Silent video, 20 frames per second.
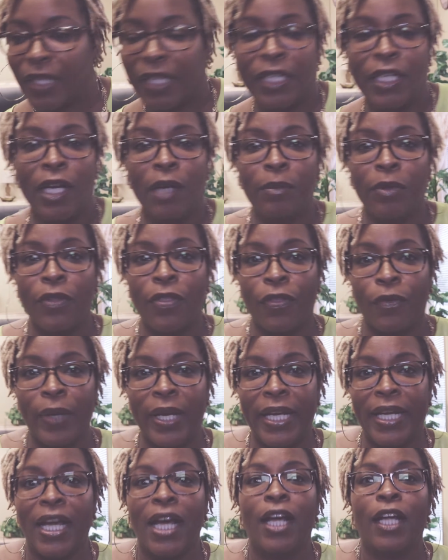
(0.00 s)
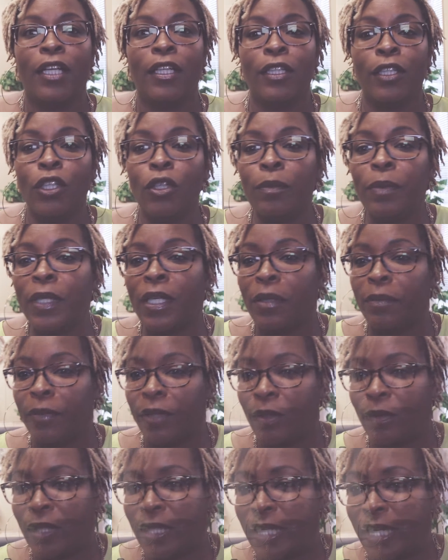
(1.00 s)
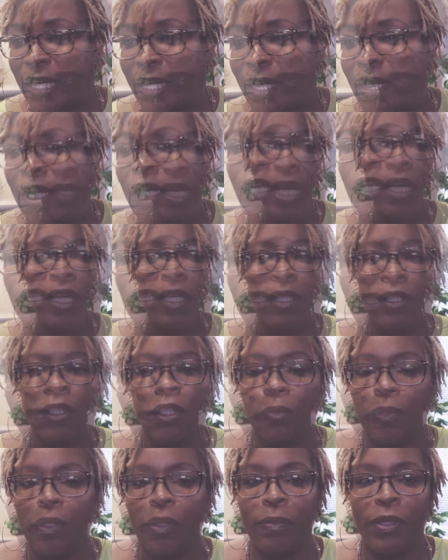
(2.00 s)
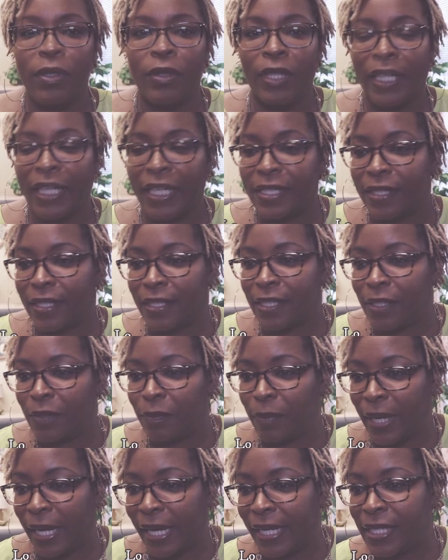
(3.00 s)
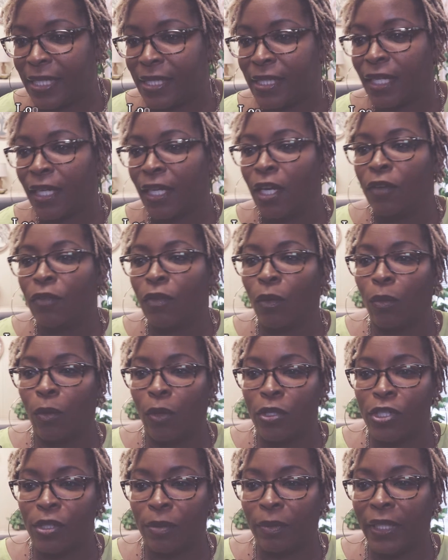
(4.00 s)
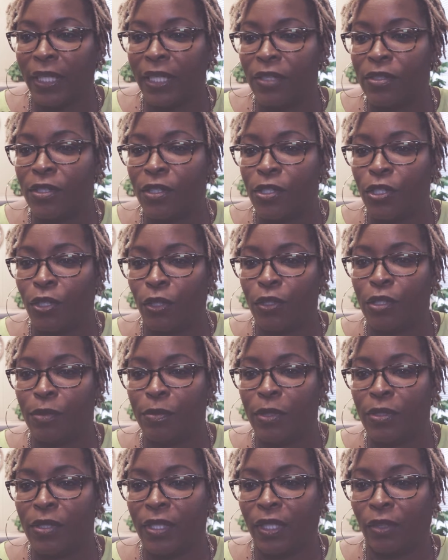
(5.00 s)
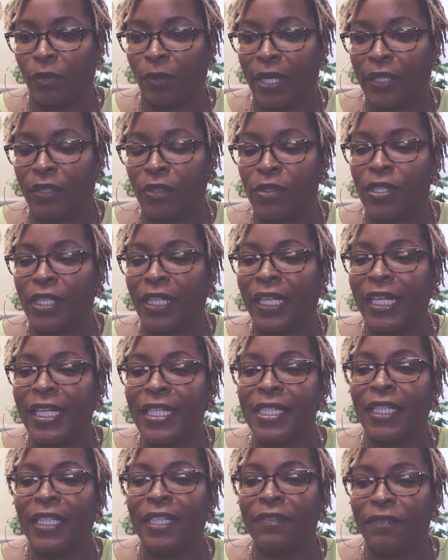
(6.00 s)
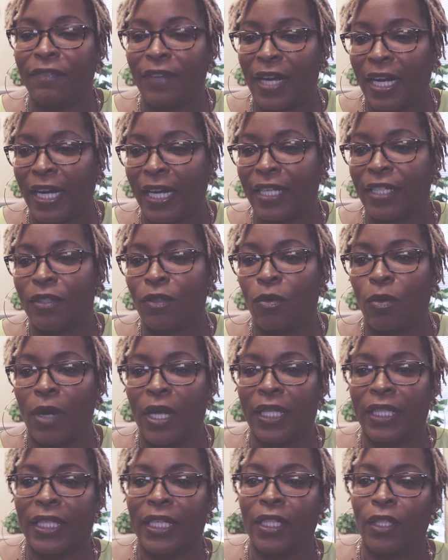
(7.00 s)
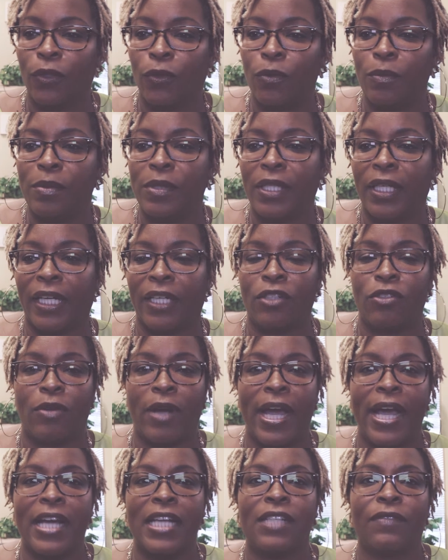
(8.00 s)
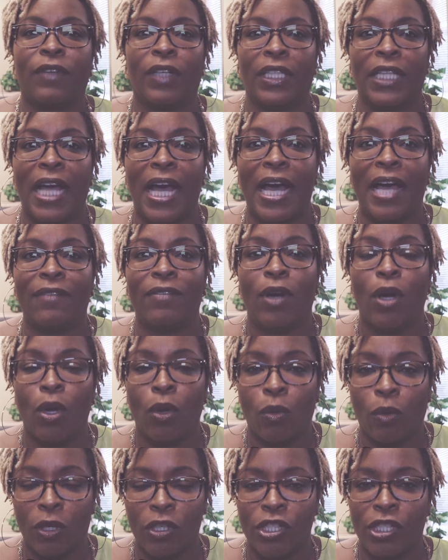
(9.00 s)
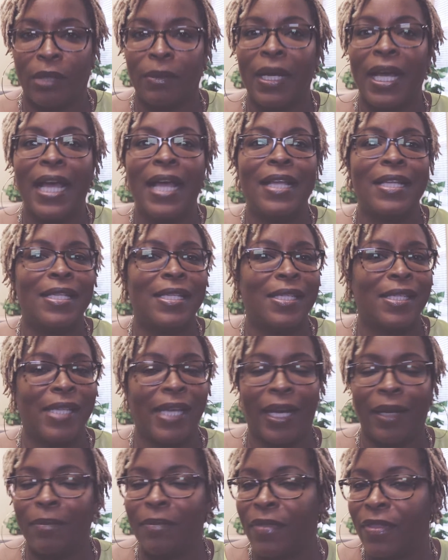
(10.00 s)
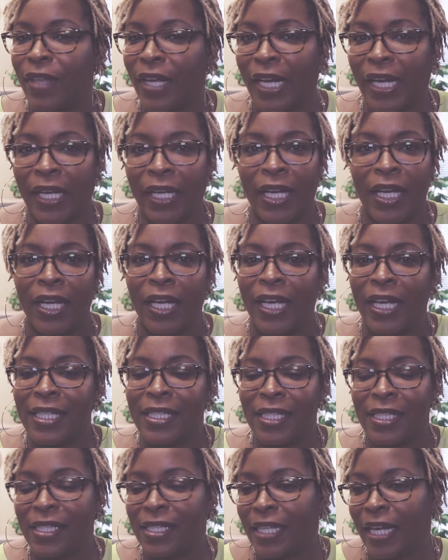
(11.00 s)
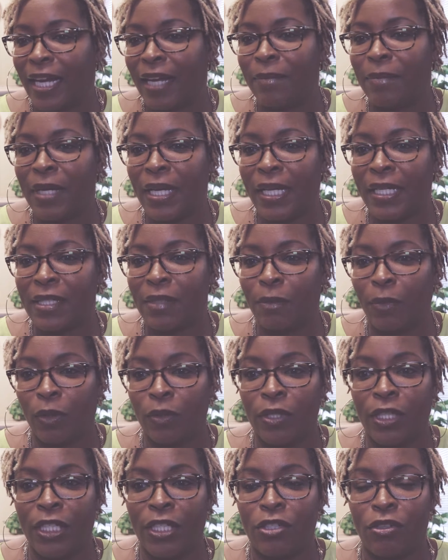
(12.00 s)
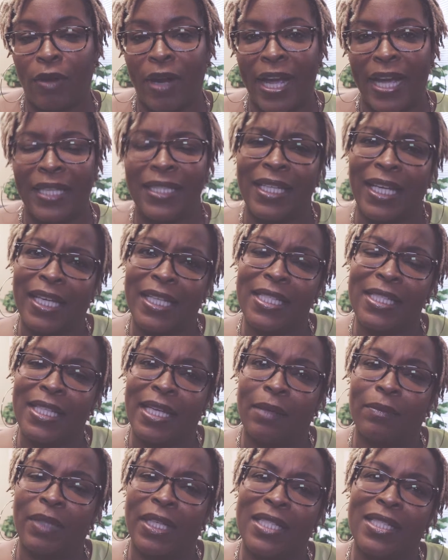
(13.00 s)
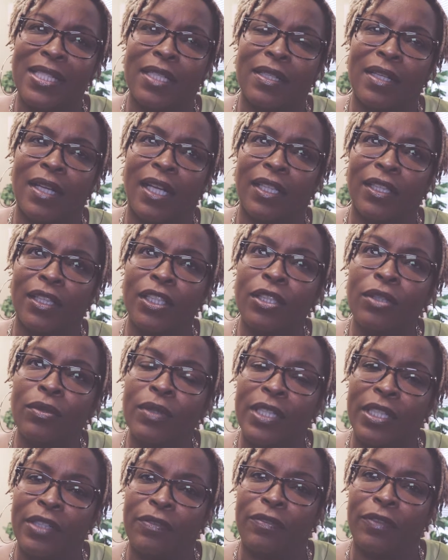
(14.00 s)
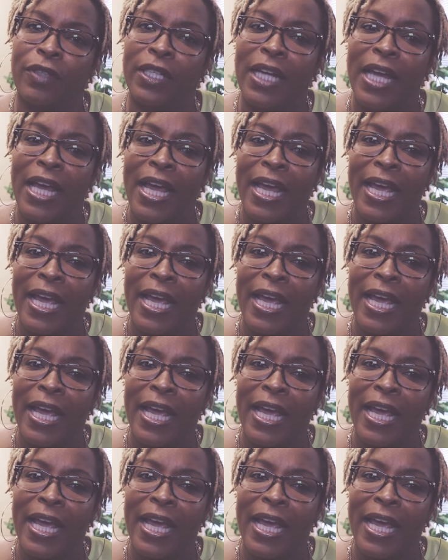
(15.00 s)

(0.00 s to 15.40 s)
Number 3, Loop Community. Loop Community is a space for worship leaders and church music directors to easily find quality loops and tracks for live worship. Same thing. It's the same as MultiTracks, except it's a little different